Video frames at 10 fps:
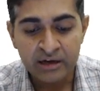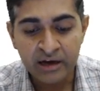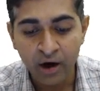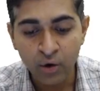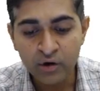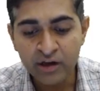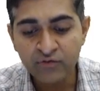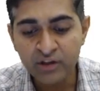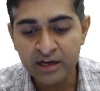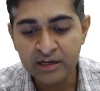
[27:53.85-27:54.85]
Now,
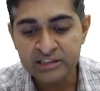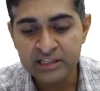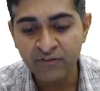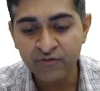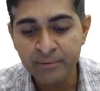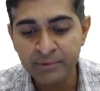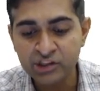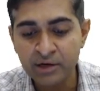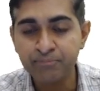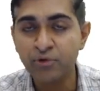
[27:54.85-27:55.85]
if there is
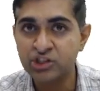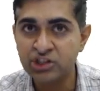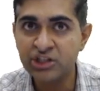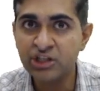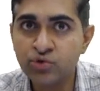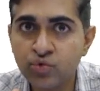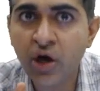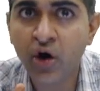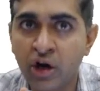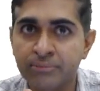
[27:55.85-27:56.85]
inflammation posterior to
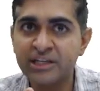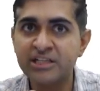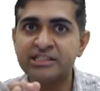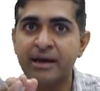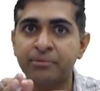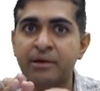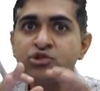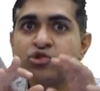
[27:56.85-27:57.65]
the orbital septum,